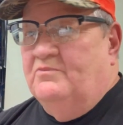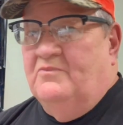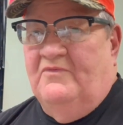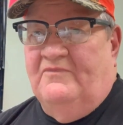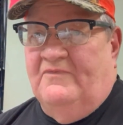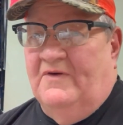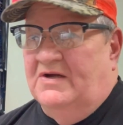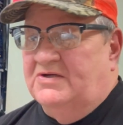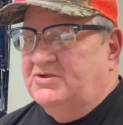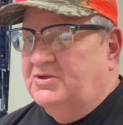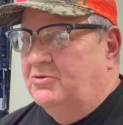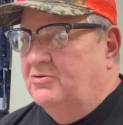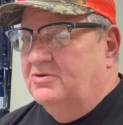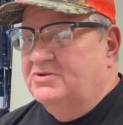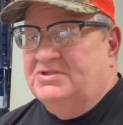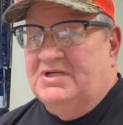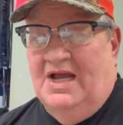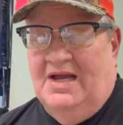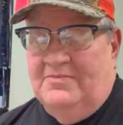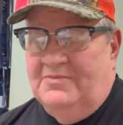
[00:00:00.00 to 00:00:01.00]
Fresh oil.
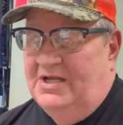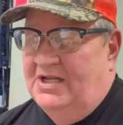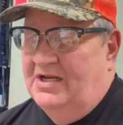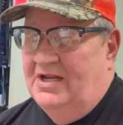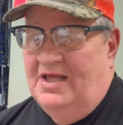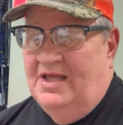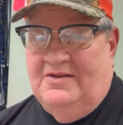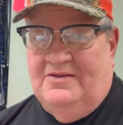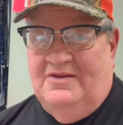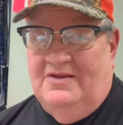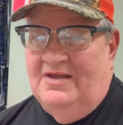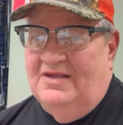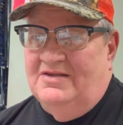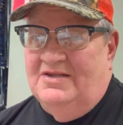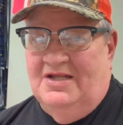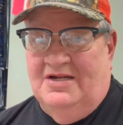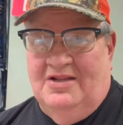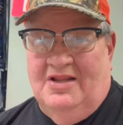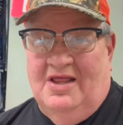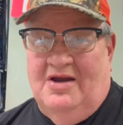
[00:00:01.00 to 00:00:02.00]
I mean, they
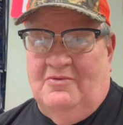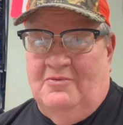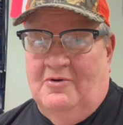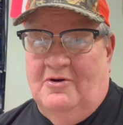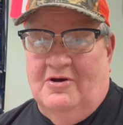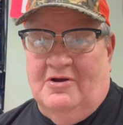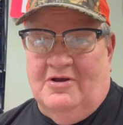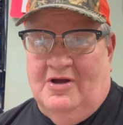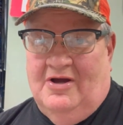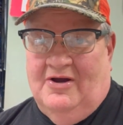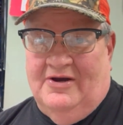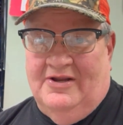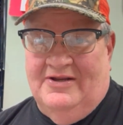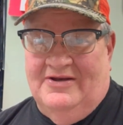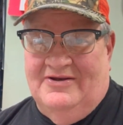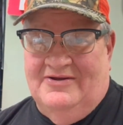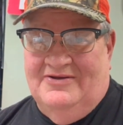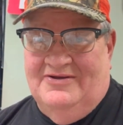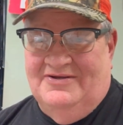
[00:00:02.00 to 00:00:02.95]
did a lot of work on it.